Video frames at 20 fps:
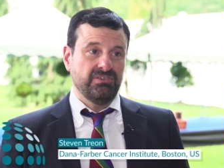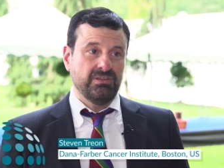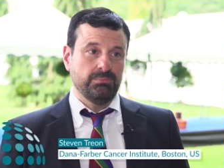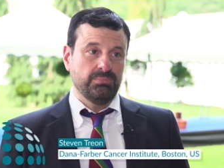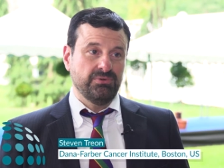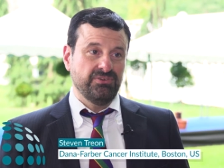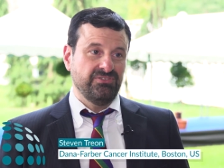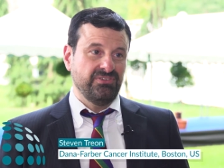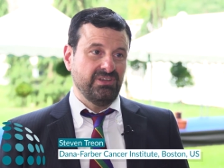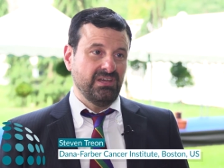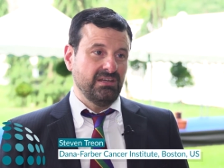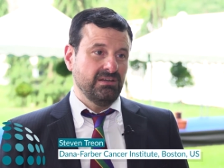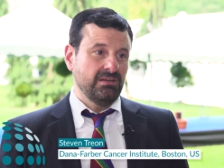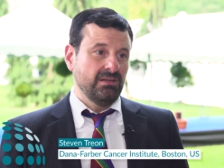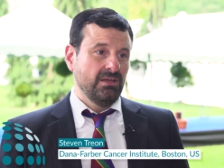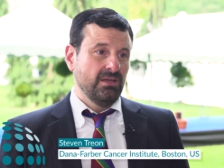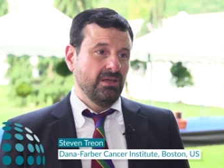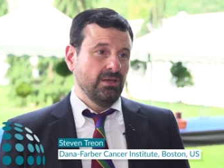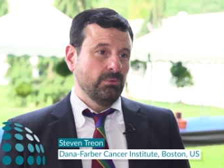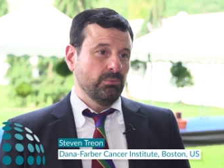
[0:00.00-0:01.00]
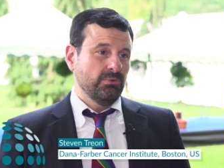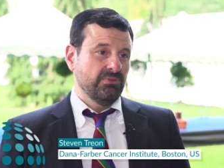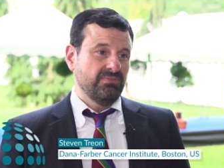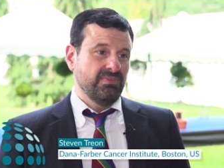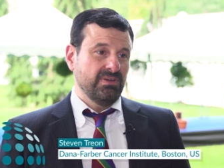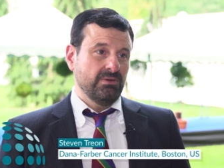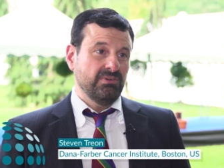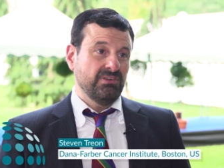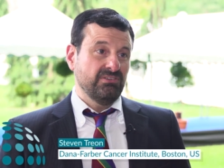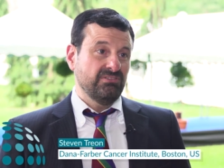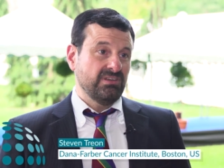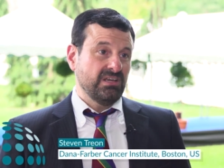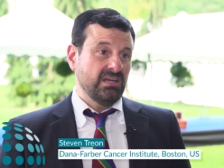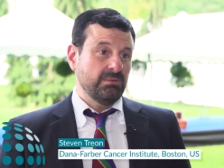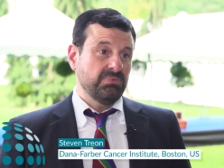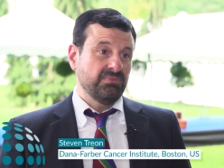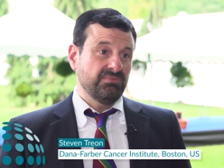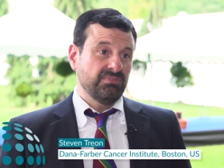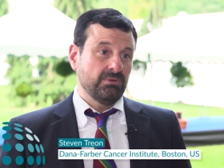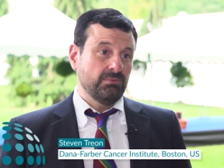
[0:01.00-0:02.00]
can present with various
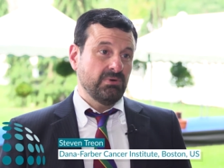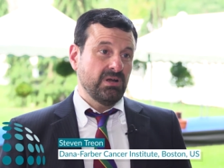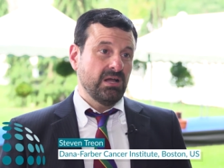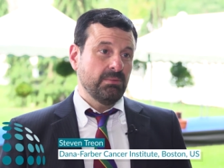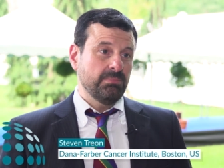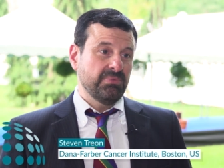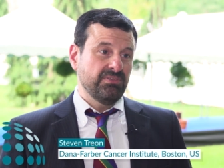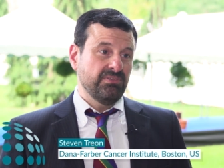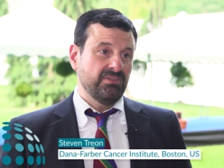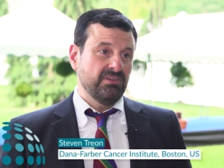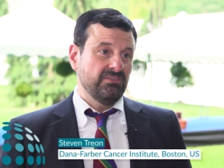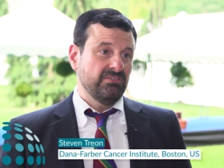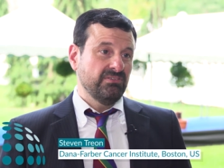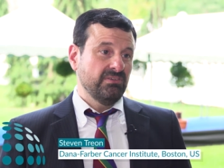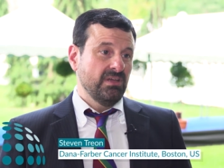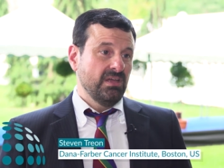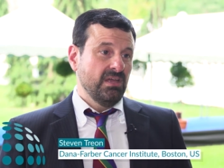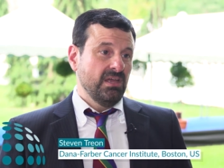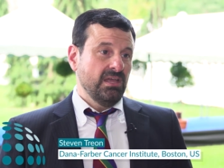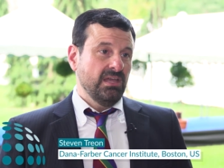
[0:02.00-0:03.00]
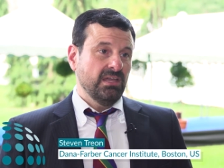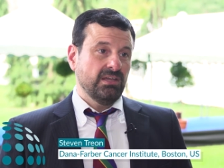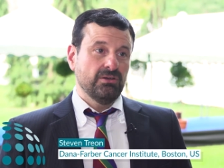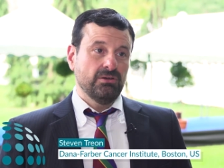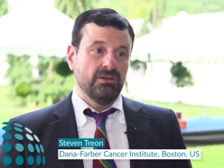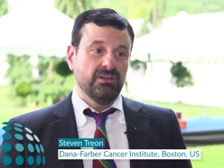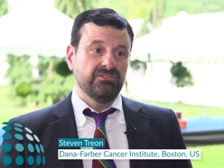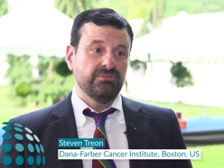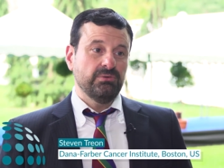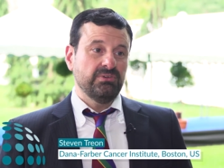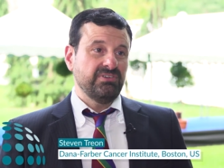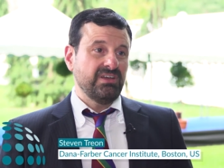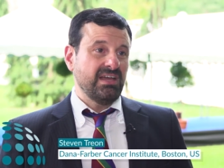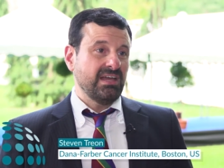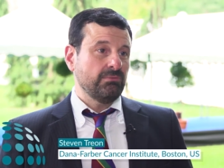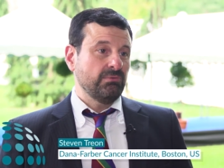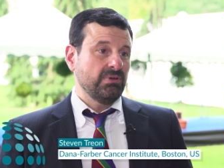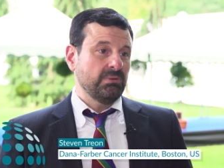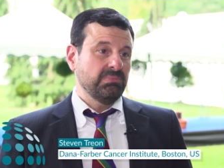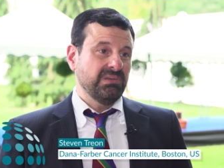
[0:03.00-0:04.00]
types of neuropathies. It can also
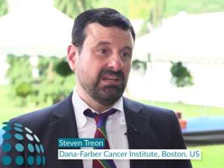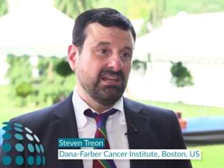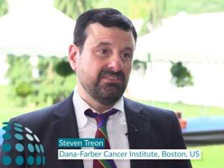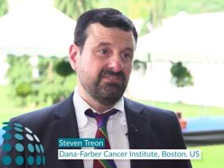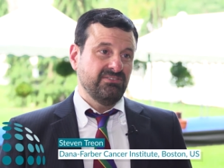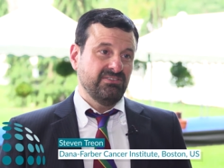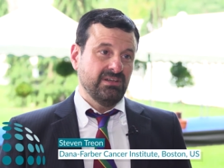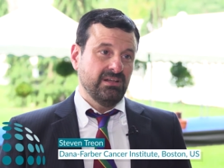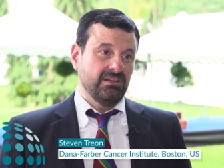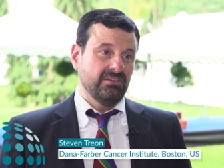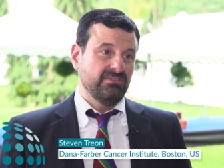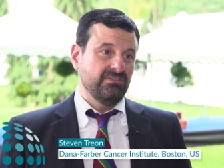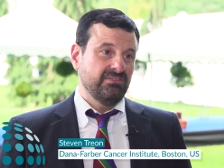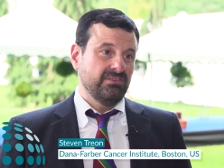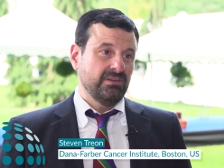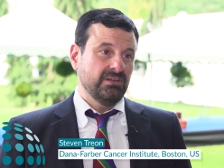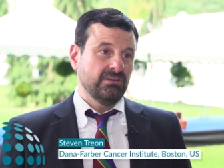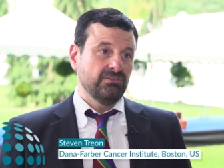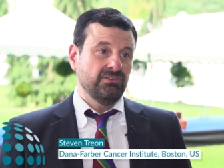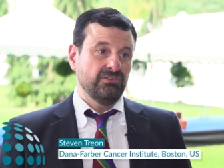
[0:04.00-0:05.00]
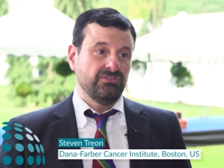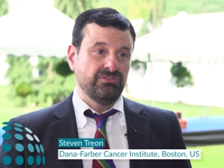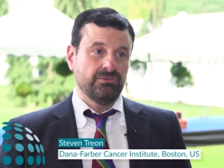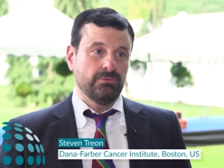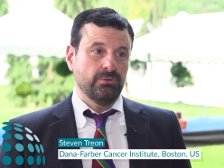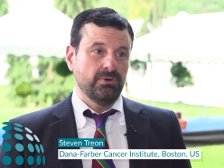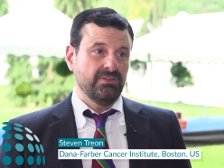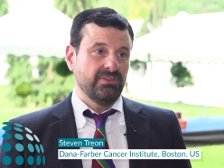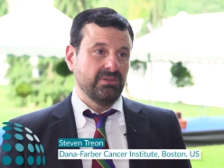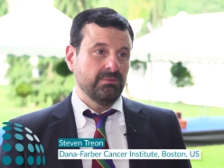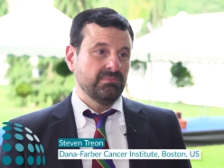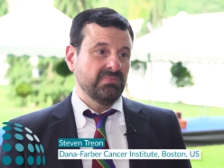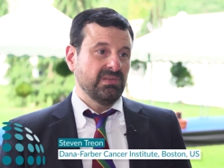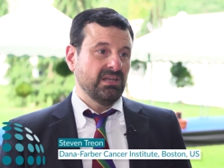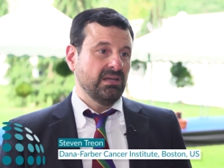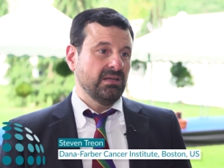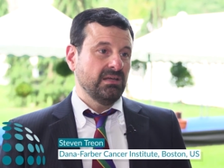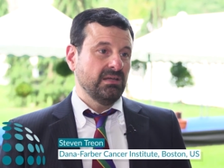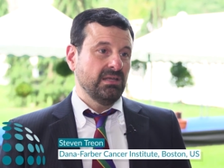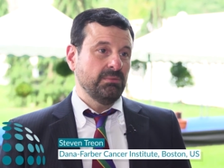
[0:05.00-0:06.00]
attack red blood cells, and it can destroy them,
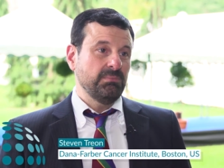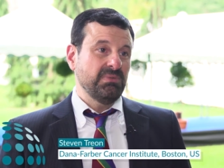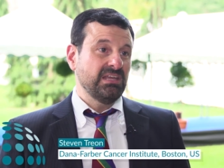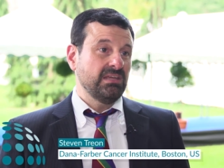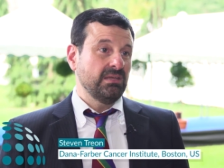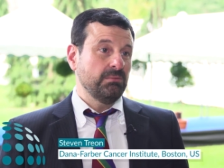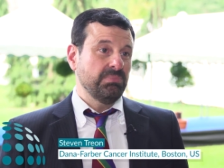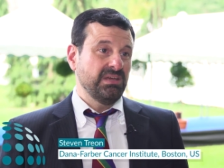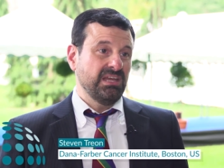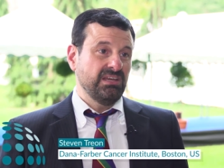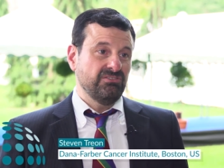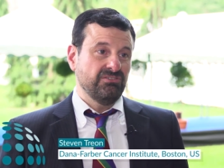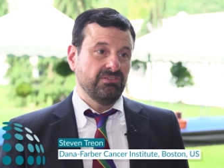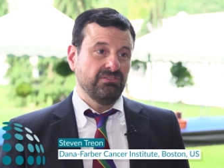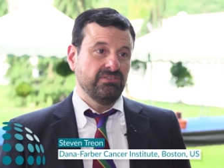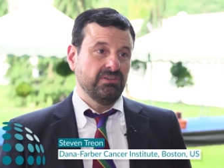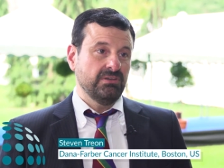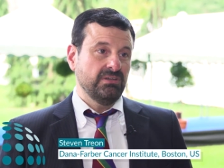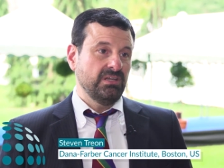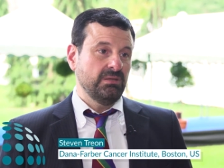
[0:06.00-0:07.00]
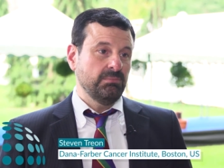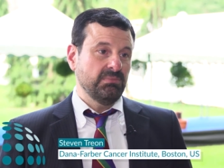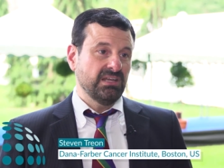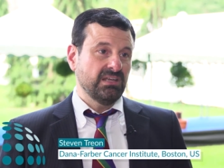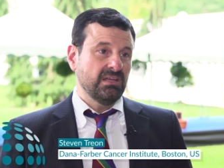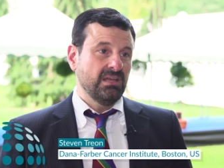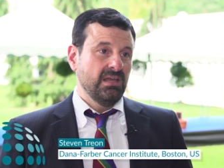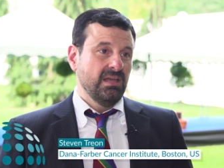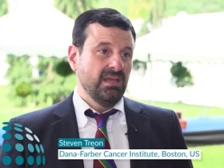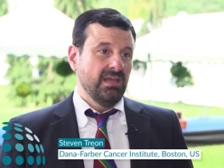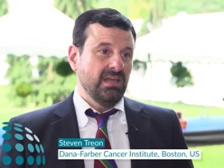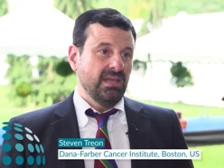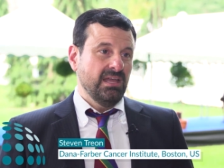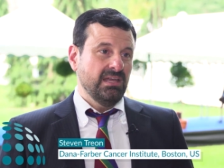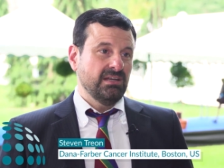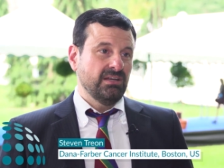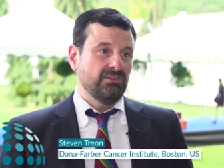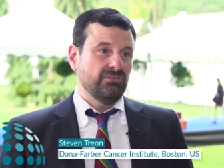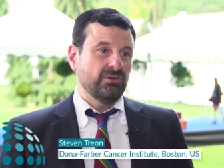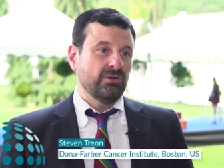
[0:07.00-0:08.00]
making patients anemic.
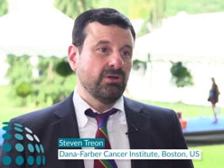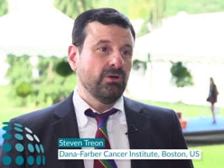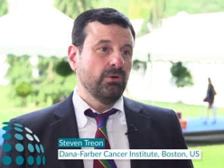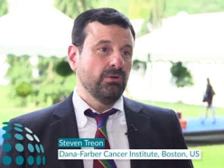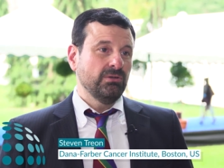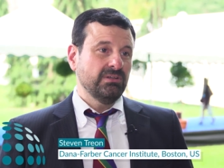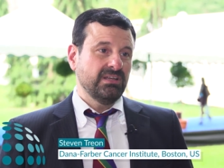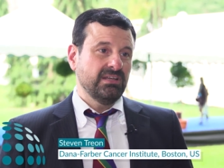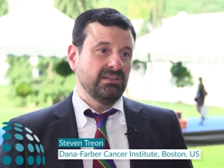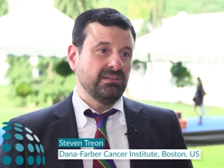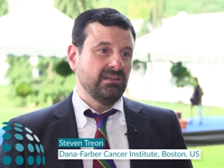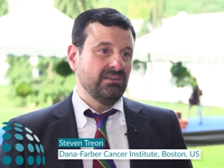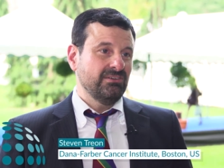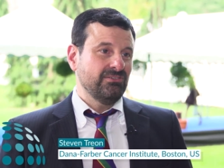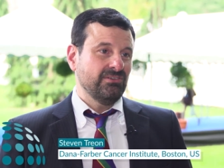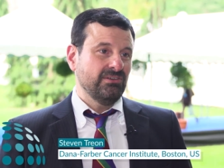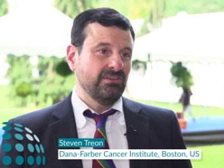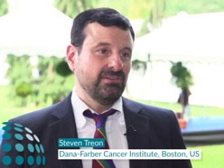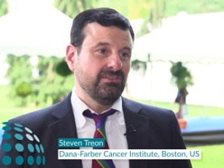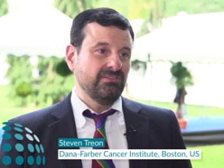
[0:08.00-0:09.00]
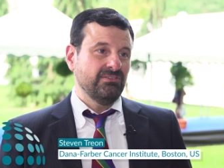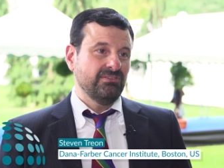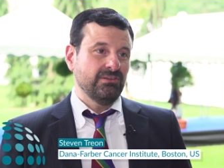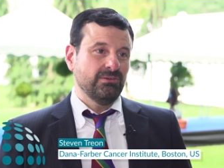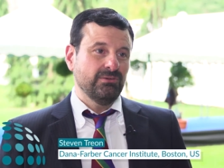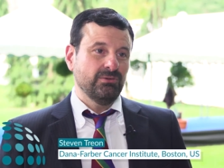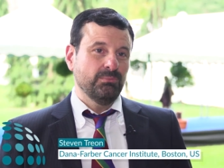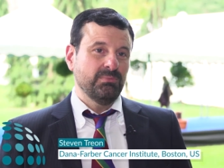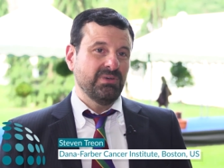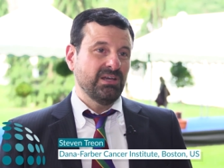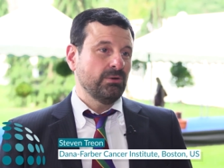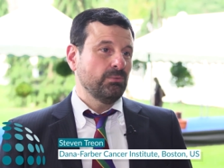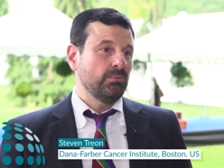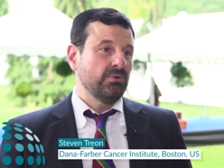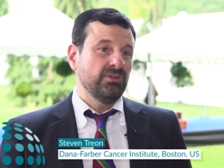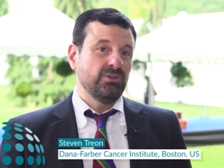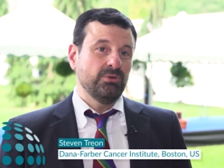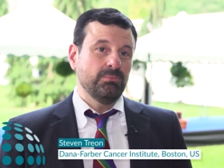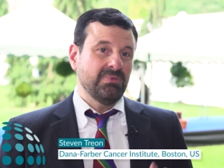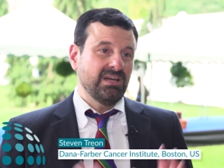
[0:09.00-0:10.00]
And under cold conditions, and no matter
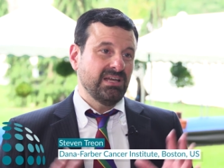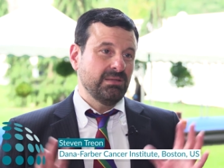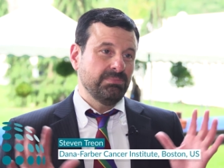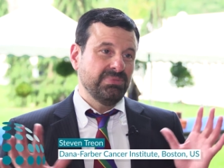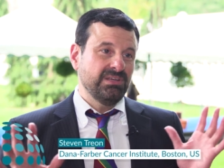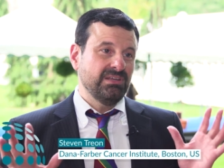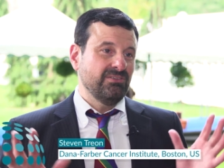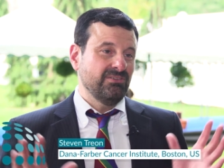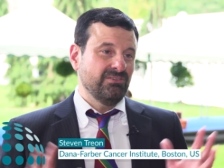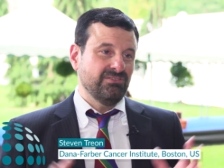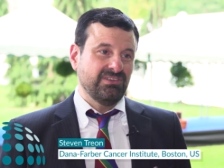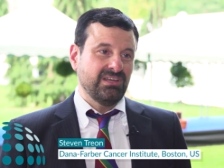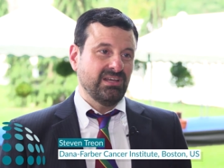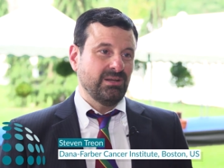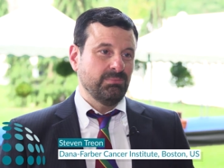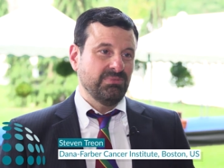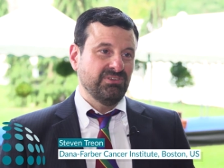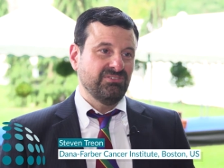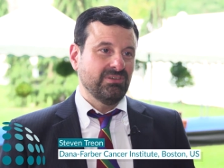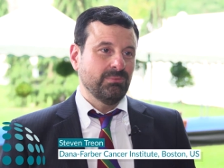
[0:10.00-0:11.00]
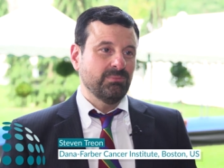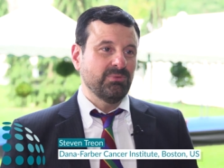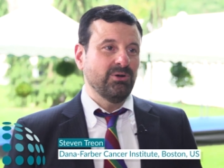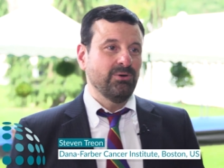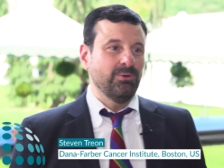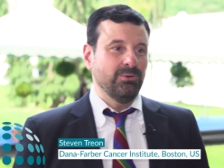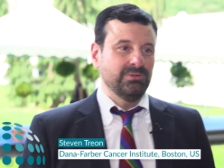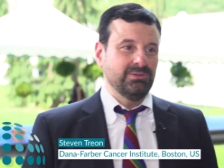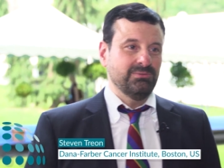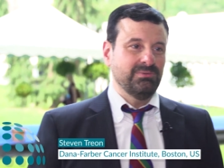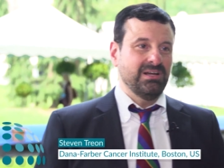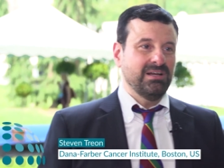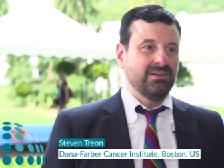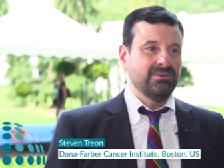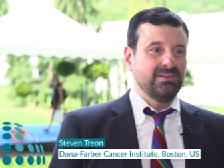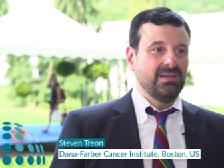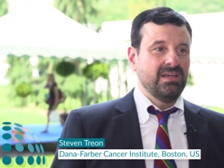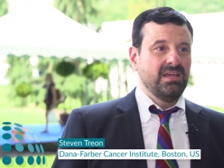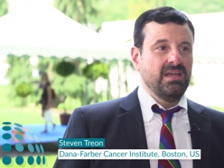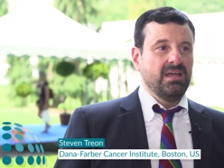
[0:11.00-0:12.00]
where you might be, there's got to be some cold around,